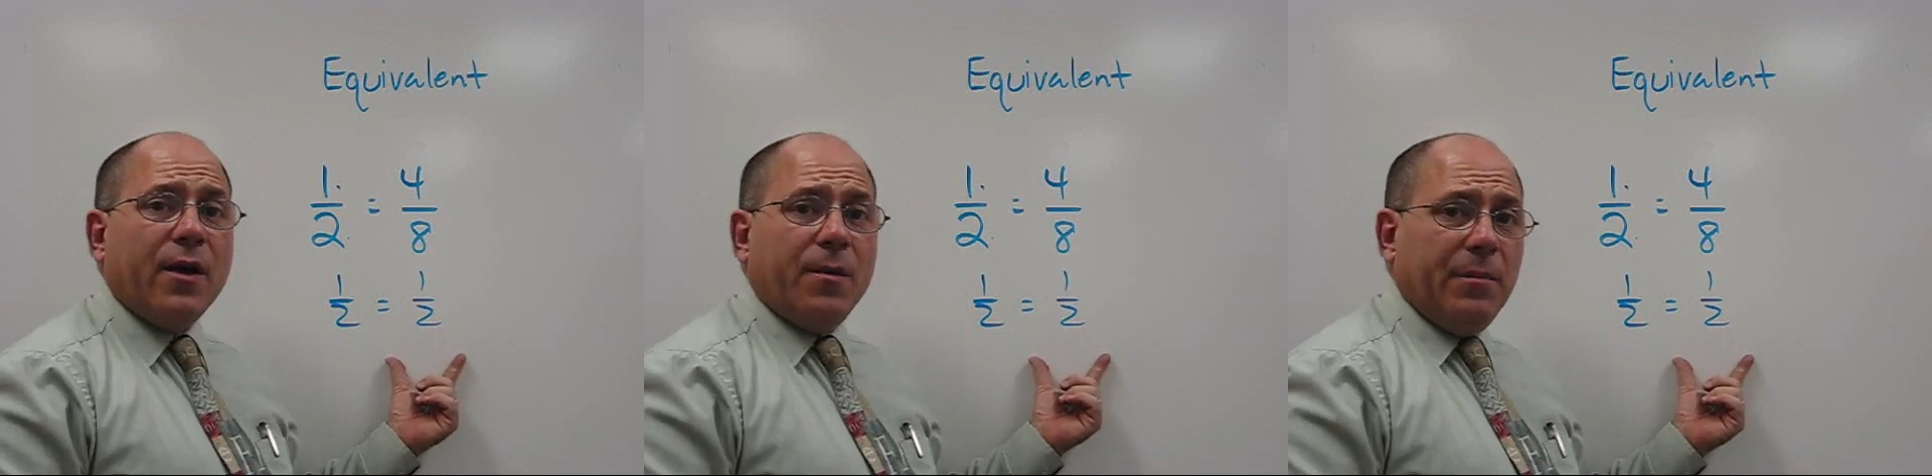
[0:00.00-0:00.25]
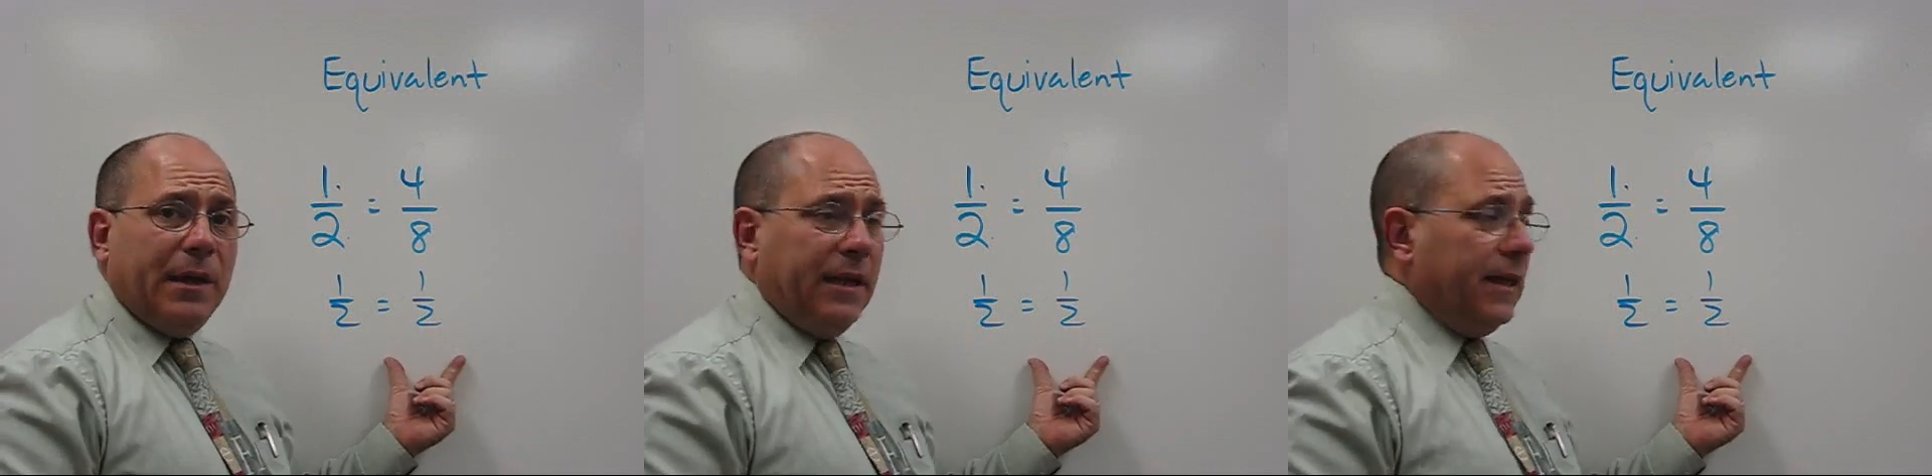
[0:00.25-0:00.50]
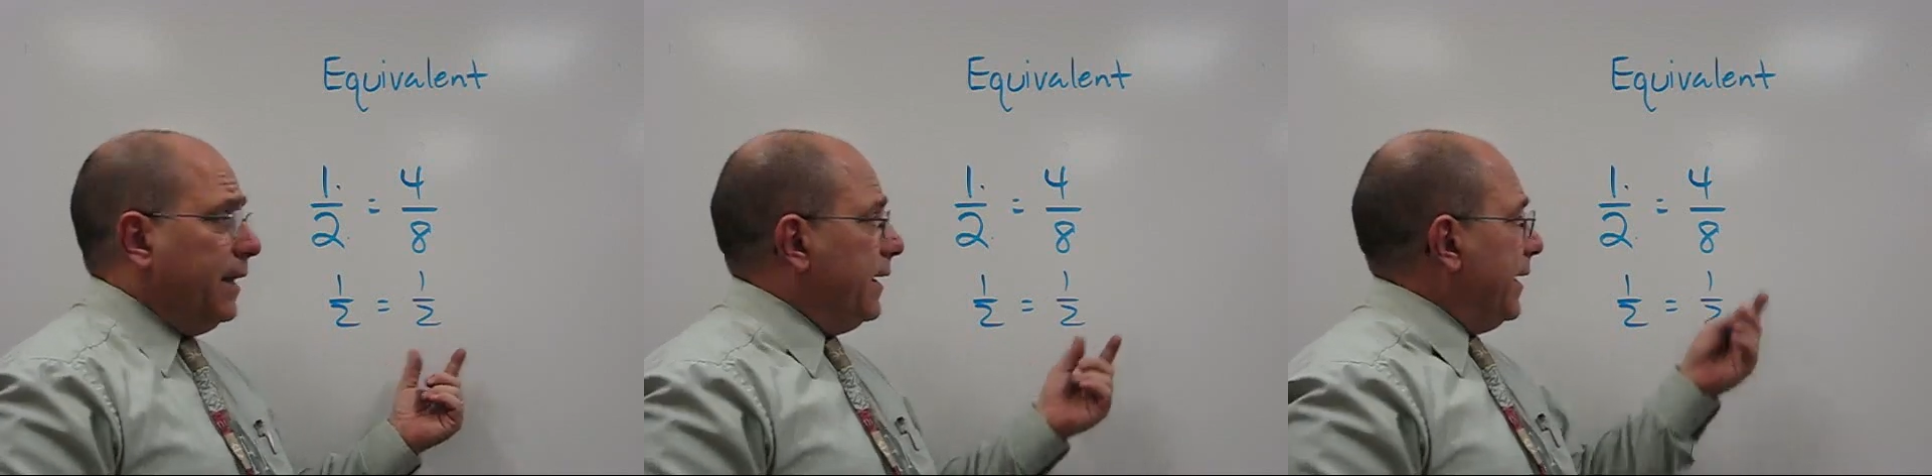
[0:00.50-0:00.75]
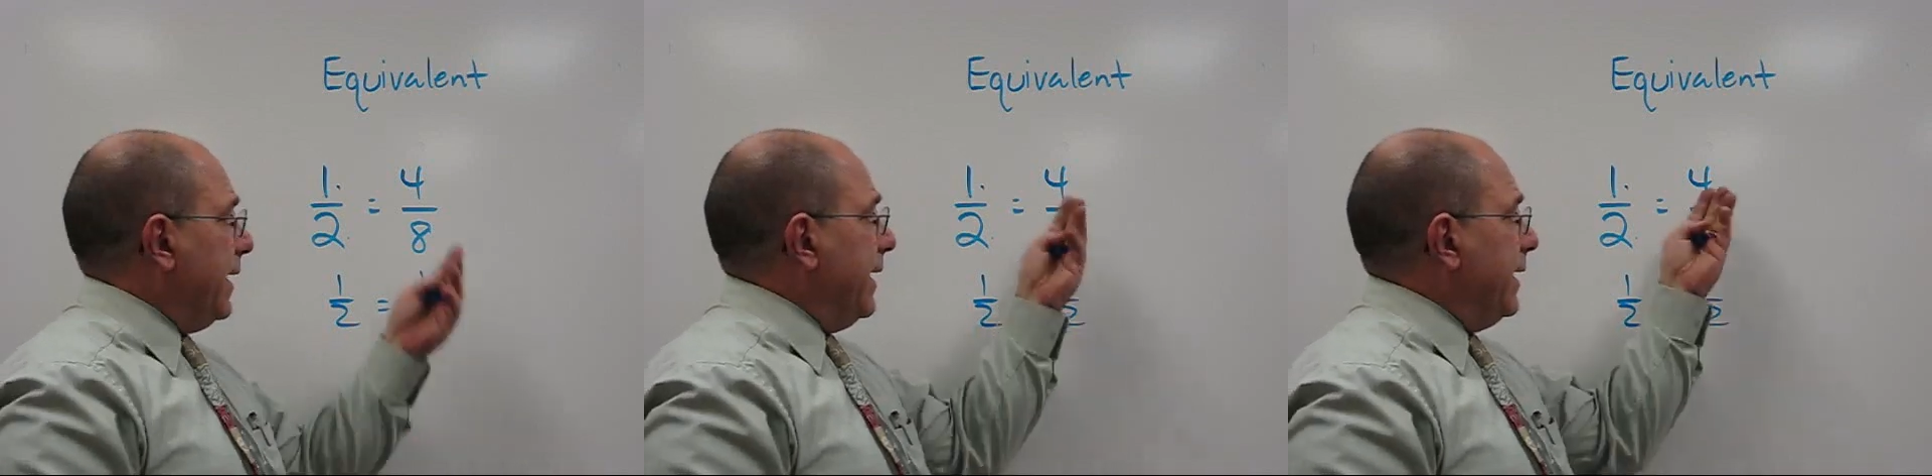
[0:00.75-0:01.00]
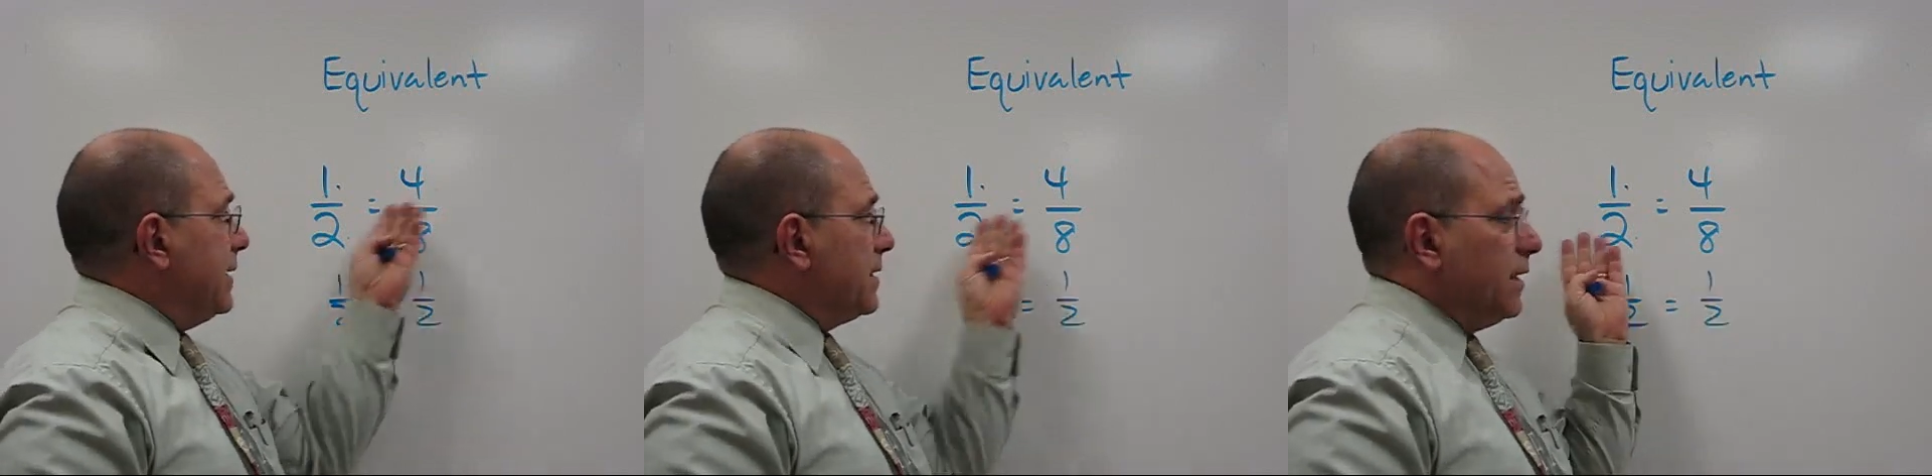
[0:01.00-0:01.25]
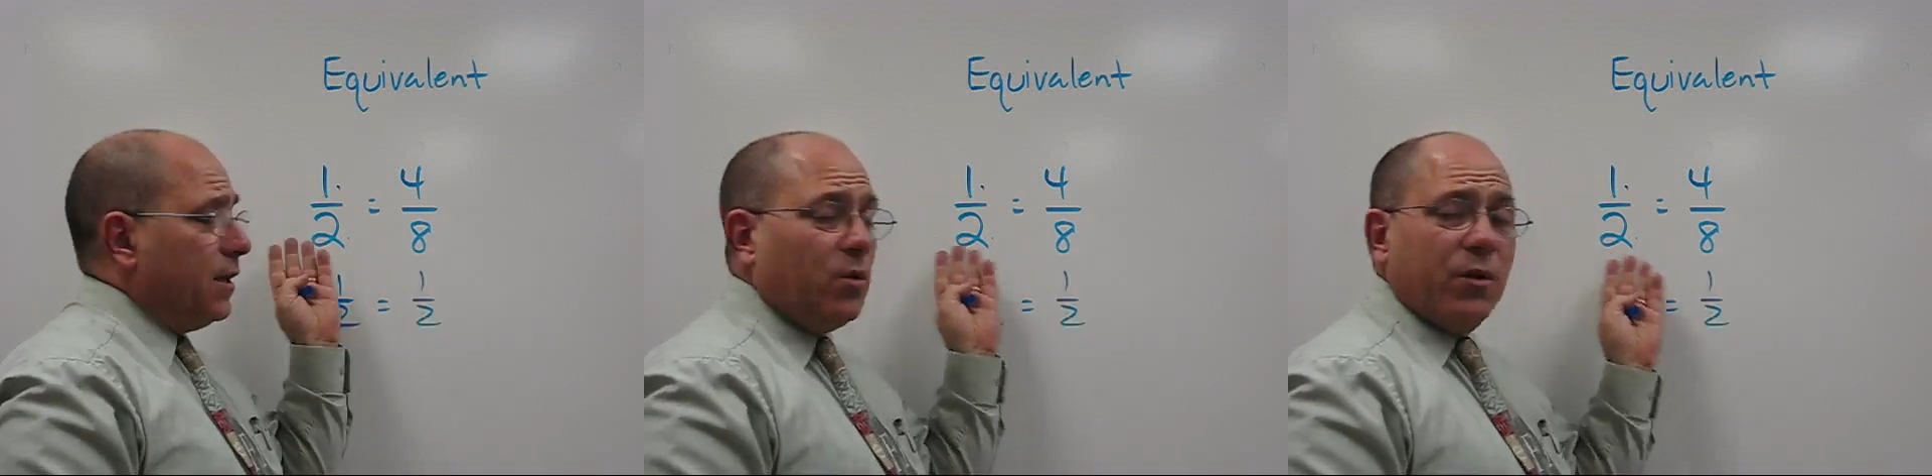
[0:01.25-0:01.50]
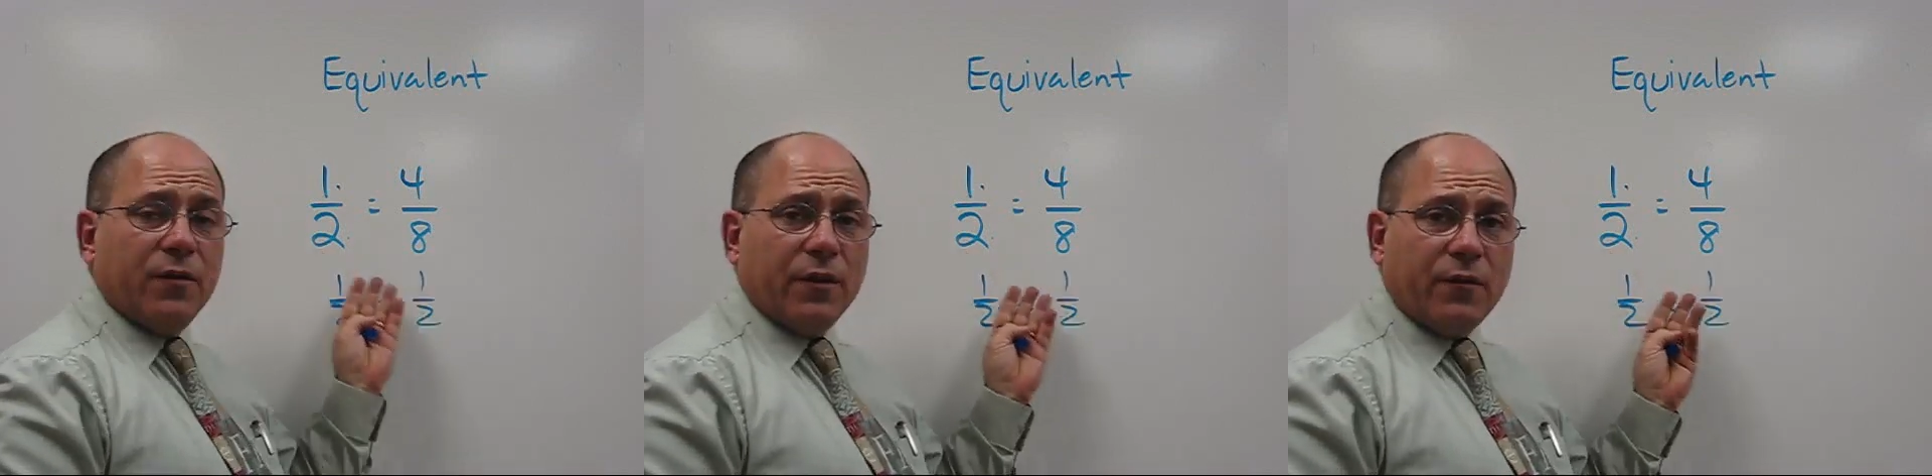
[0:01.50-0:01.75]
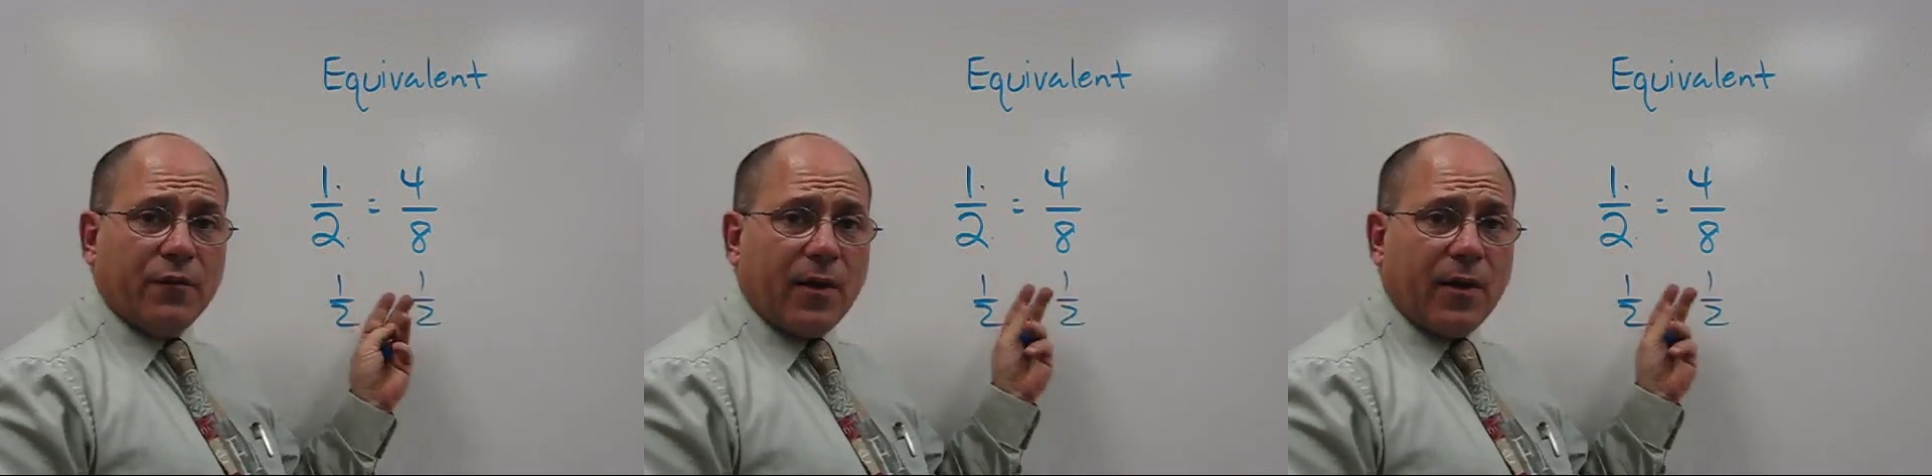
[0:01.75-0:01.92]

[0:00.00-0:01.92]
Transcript: meaning it is an equivalent